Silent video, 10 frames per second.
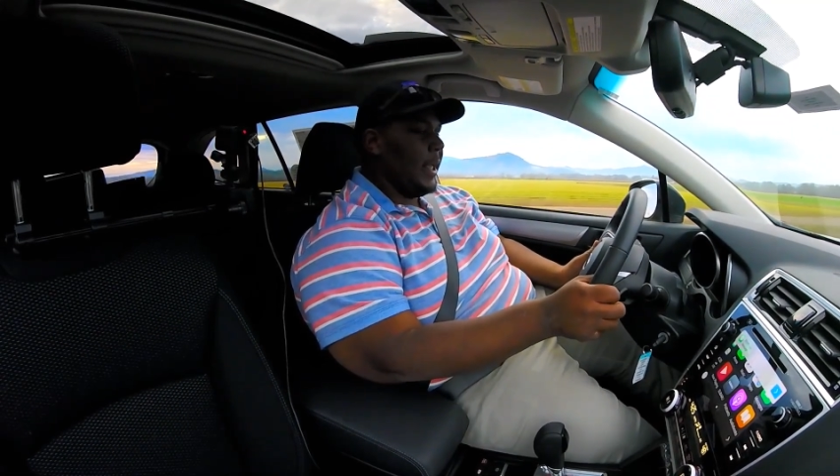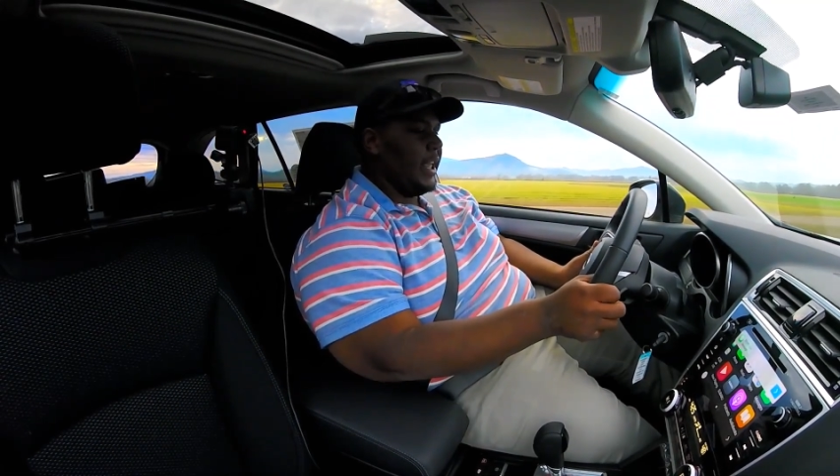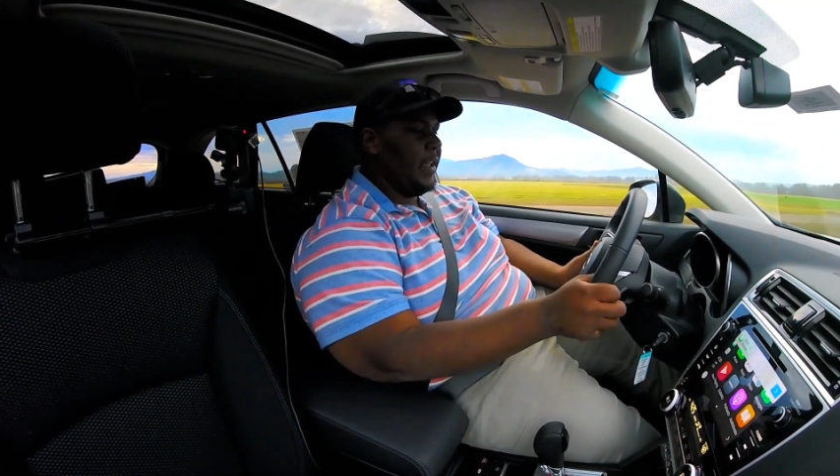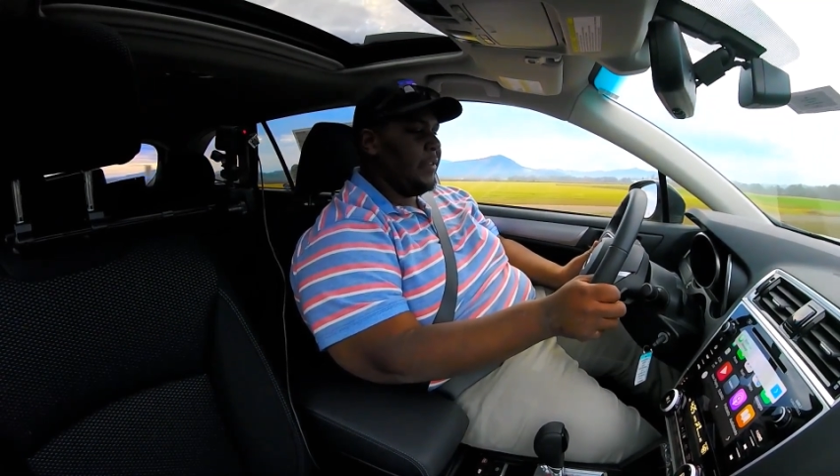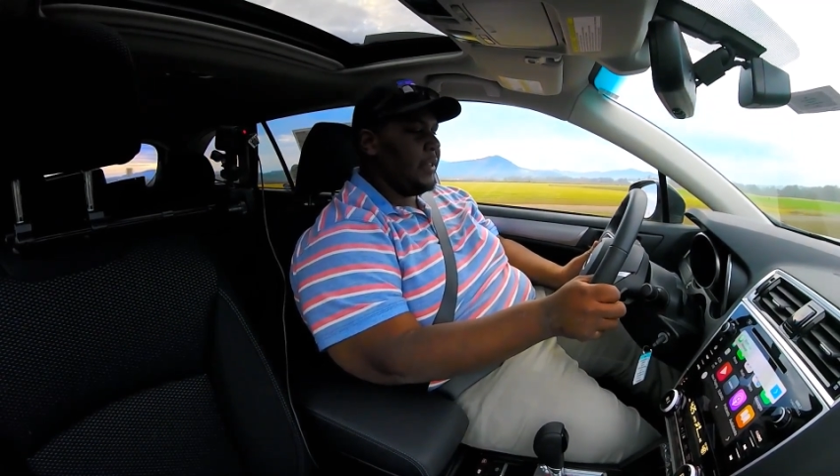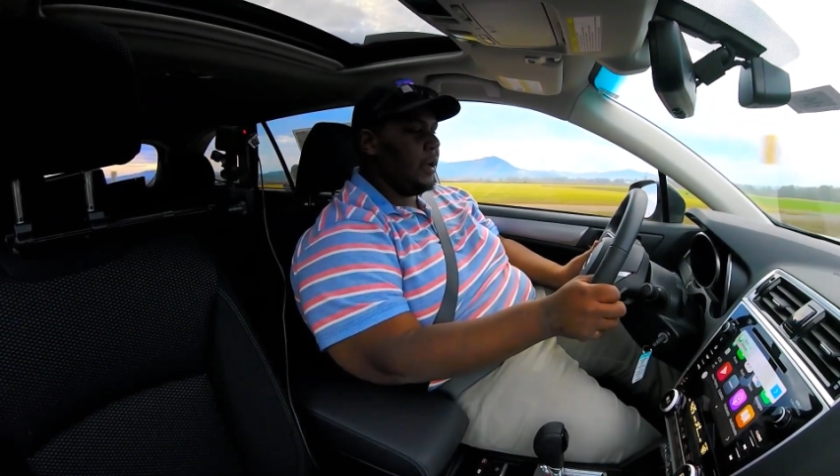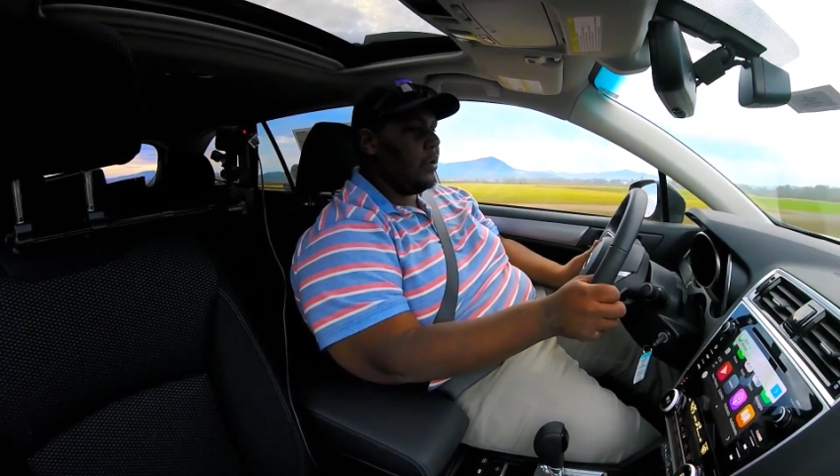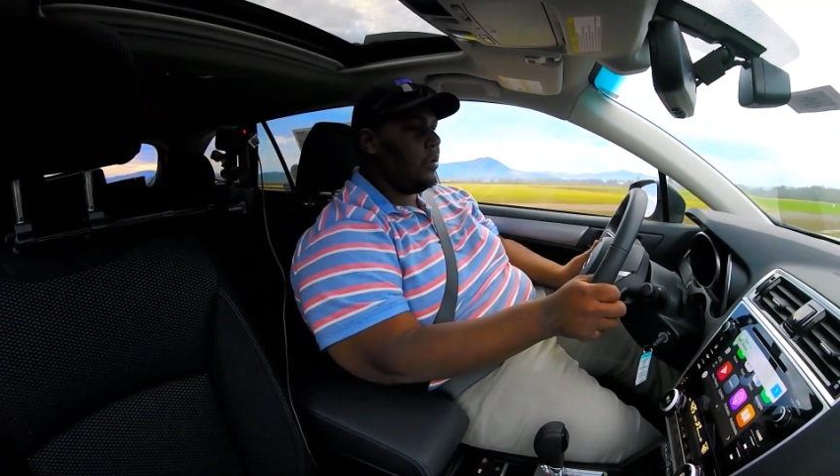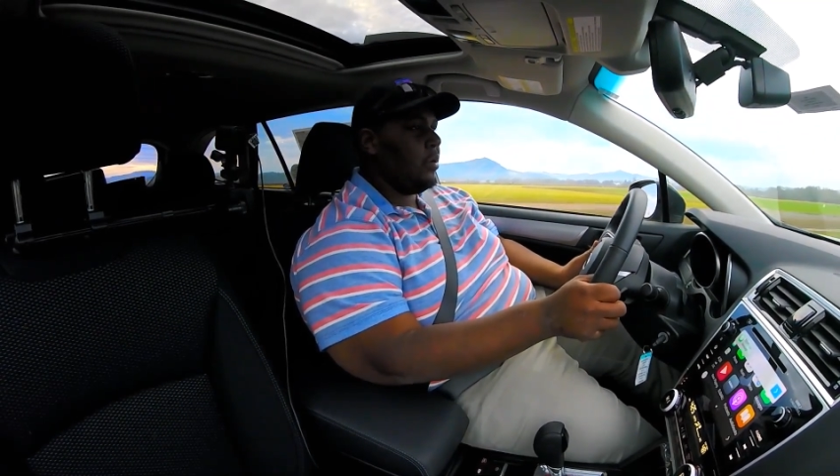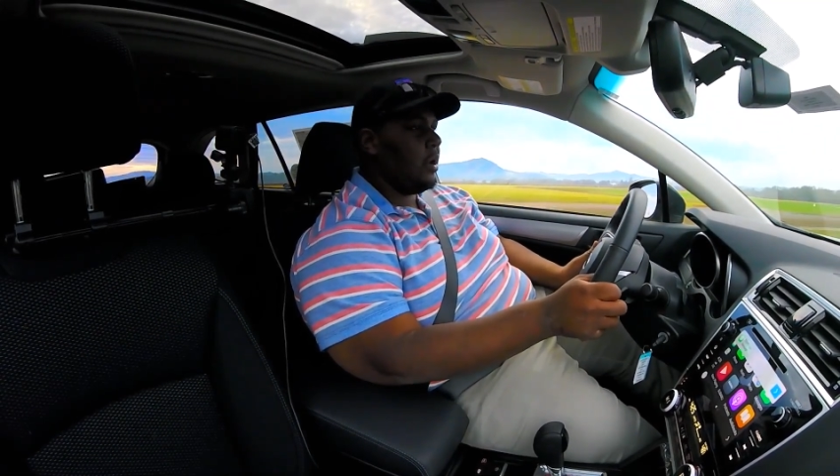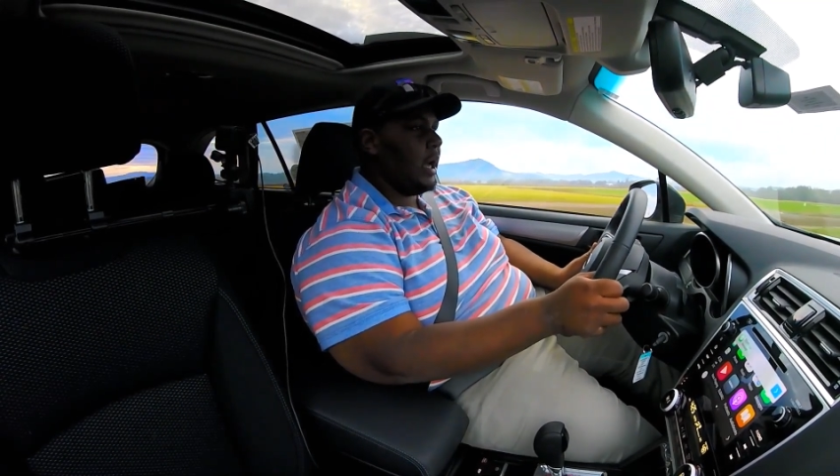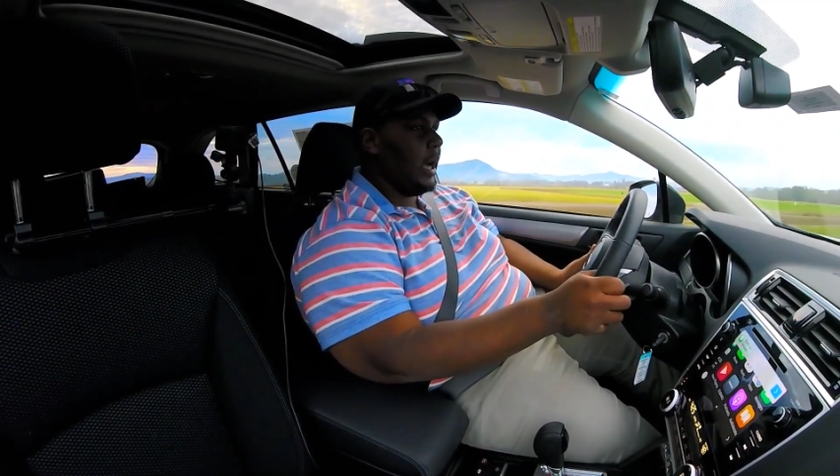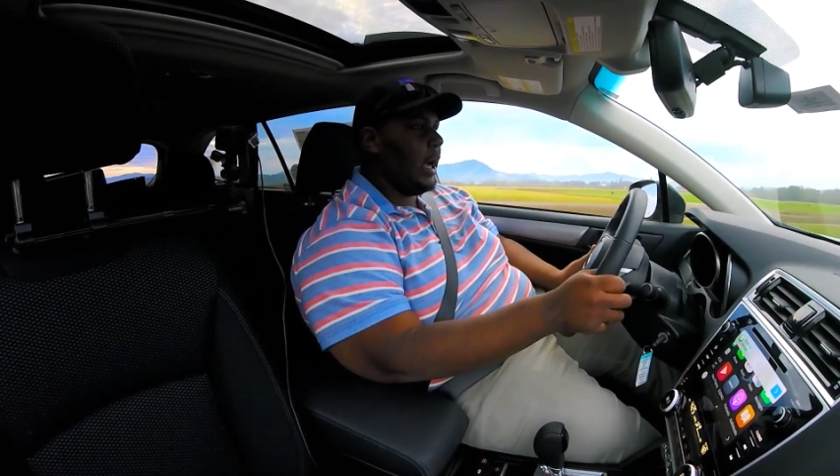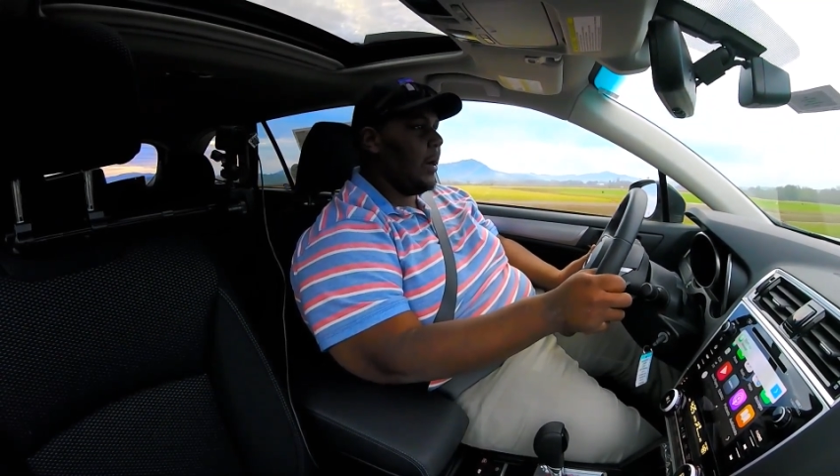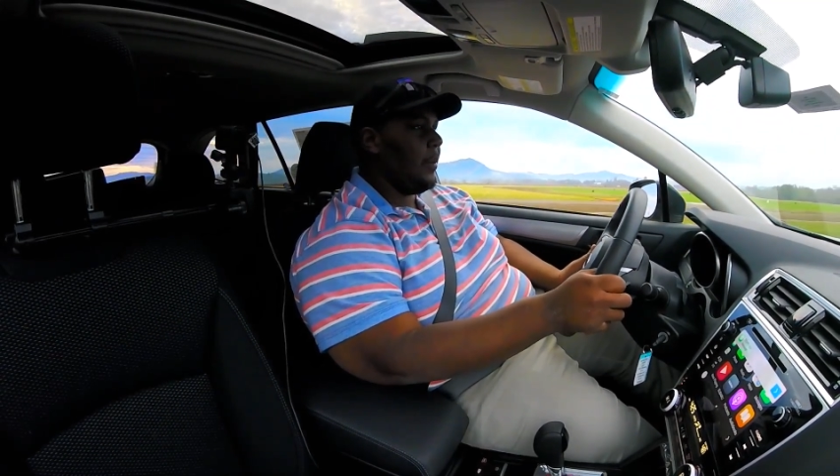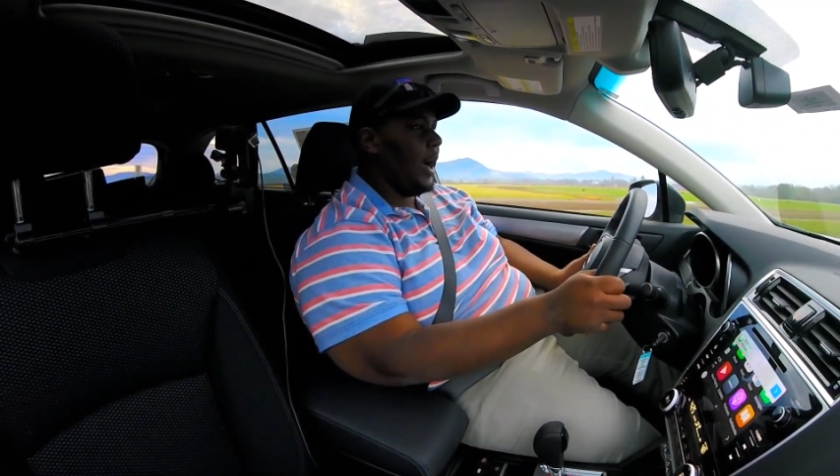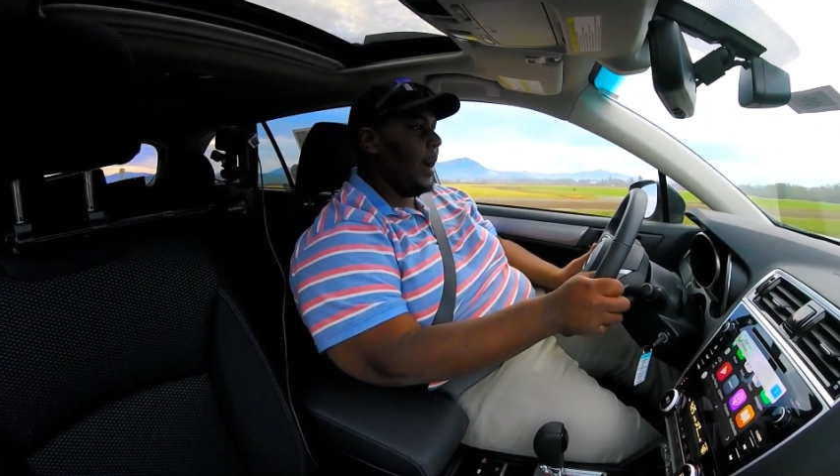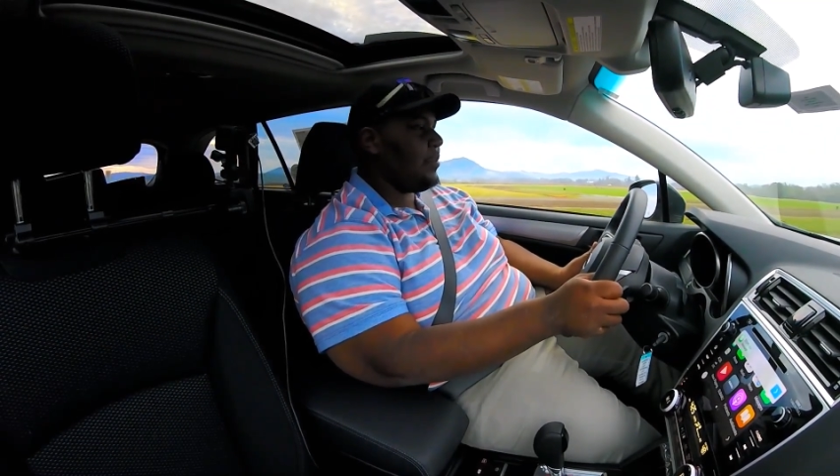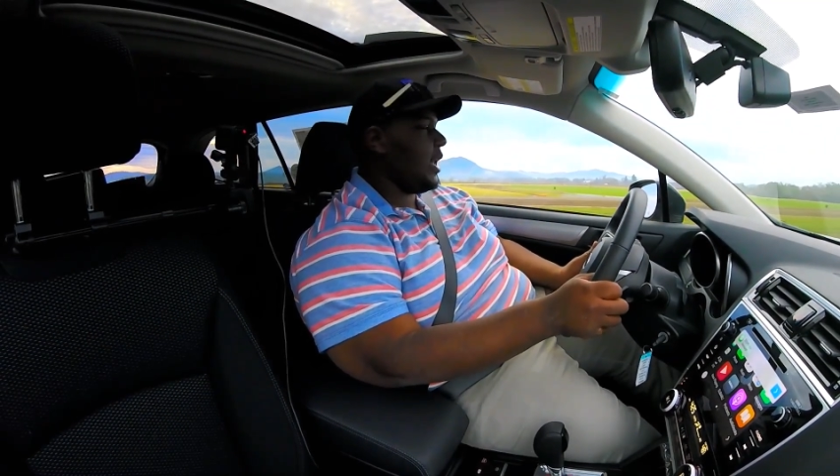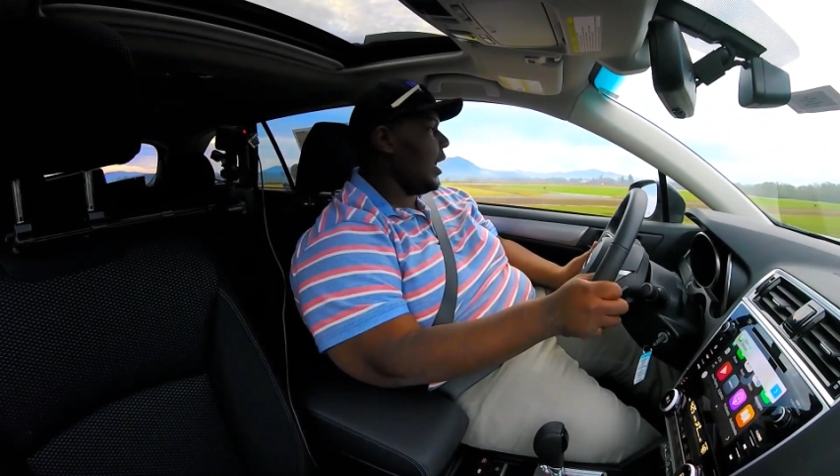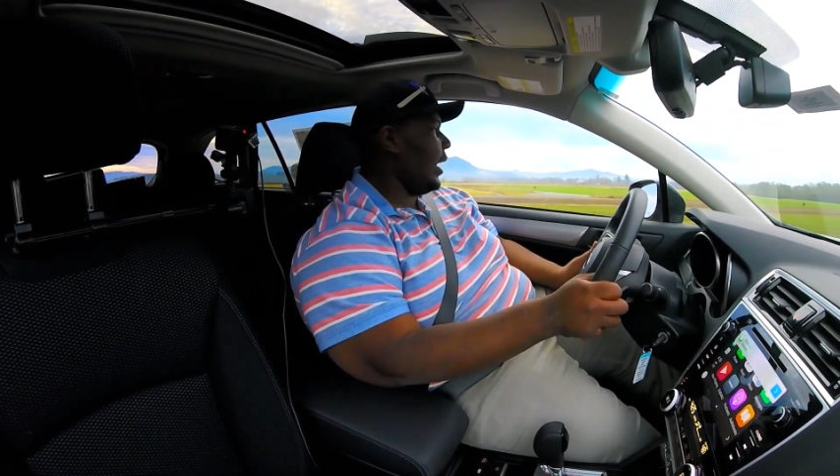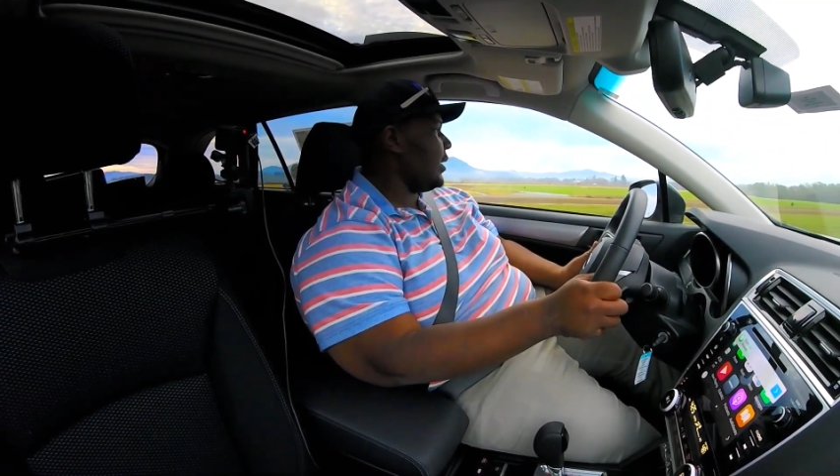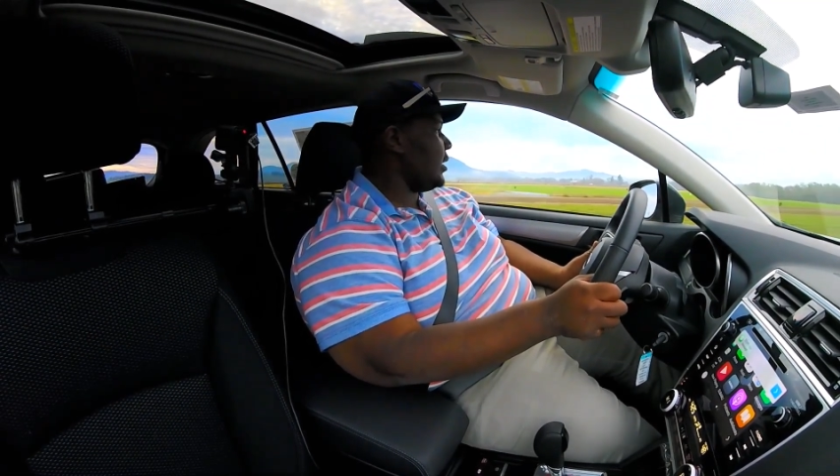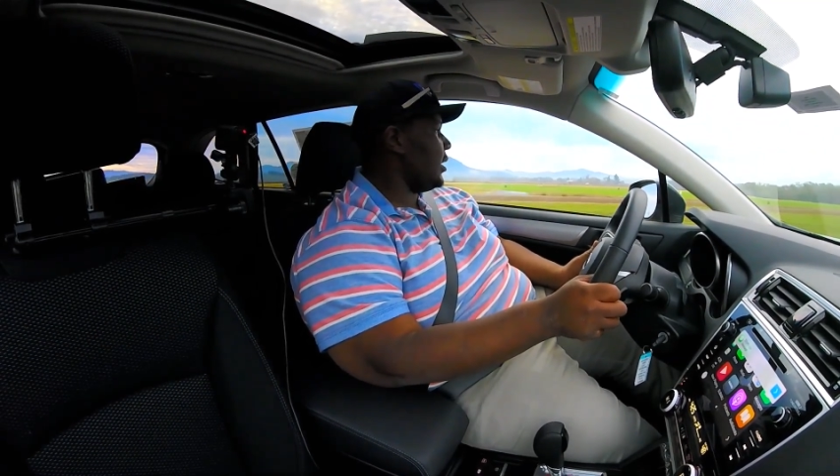even though I'm not